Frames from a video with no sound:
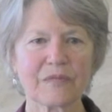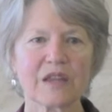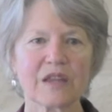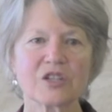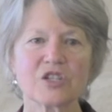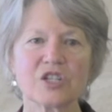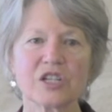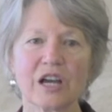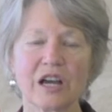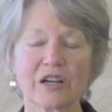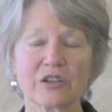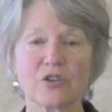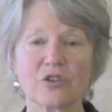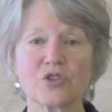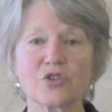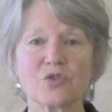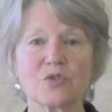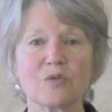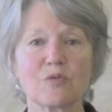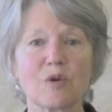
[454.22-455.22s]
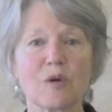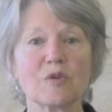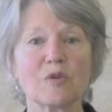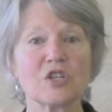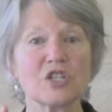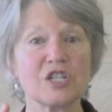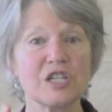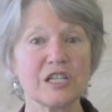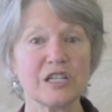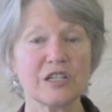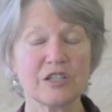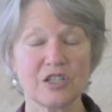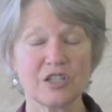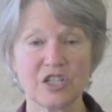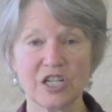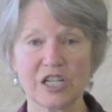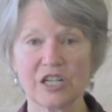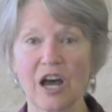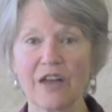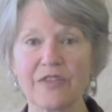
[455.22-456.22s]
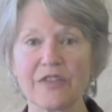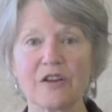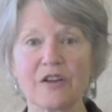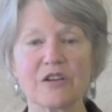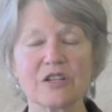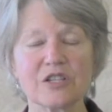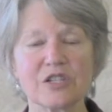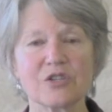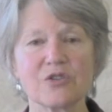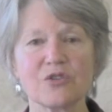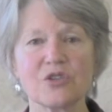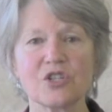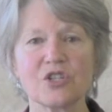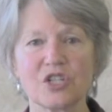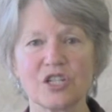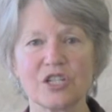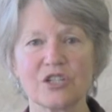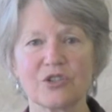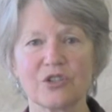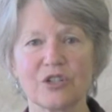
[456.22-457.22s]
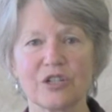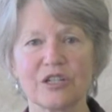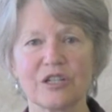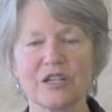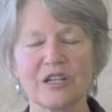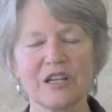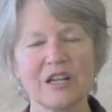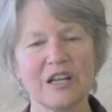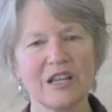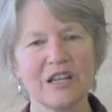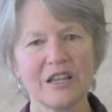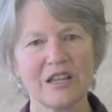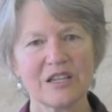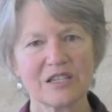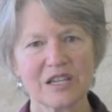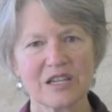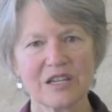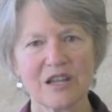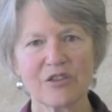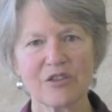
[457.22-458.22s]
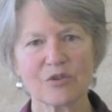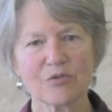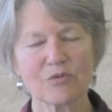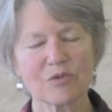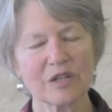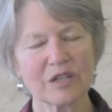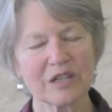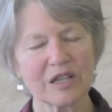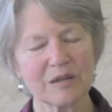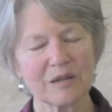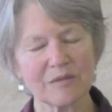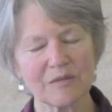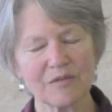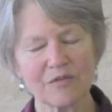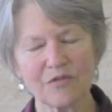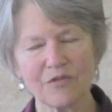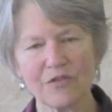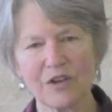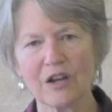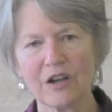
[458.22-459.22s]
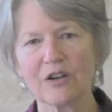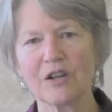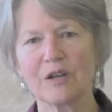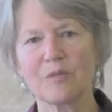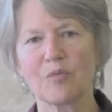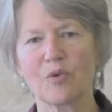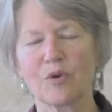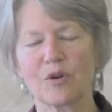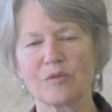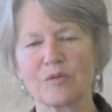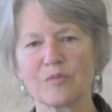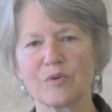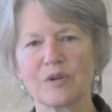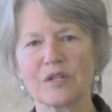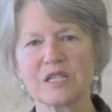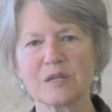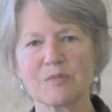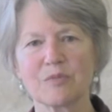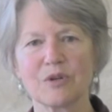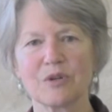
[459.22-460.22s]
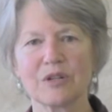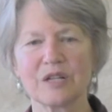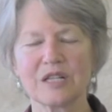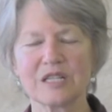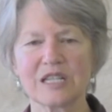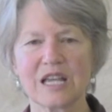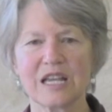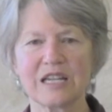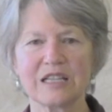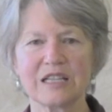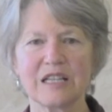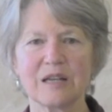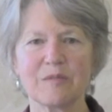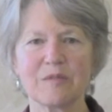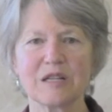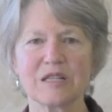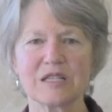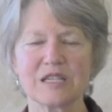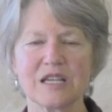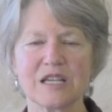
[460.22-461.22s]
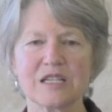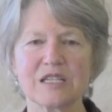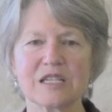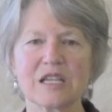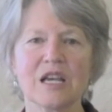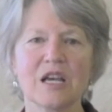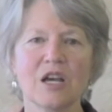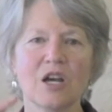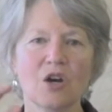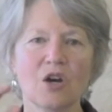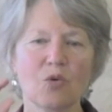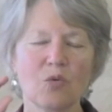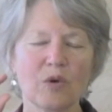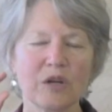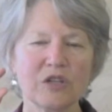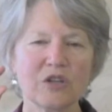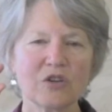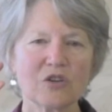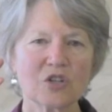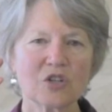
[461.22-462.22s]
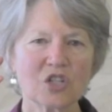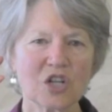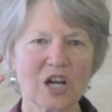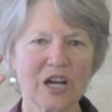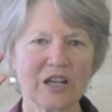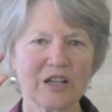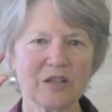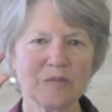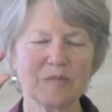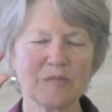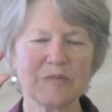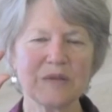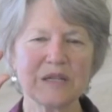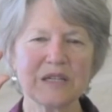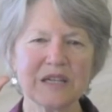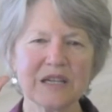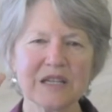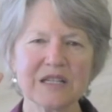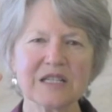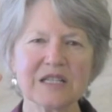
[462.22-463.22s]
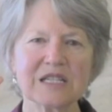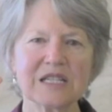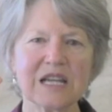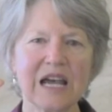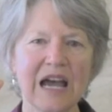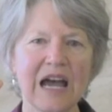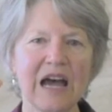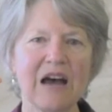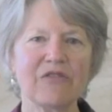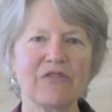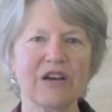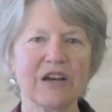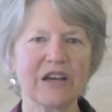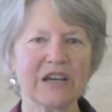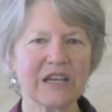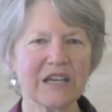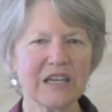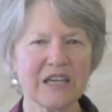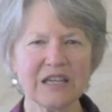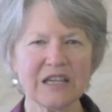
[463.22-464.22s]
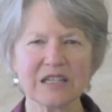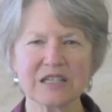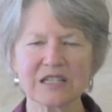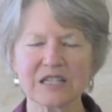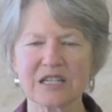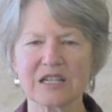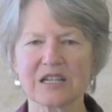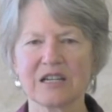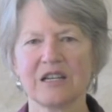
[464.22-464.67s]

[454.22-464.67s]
She got closer and warmer. She got there as soon as she could. That's another really very important principle in setting limits is when your child begins to have a hint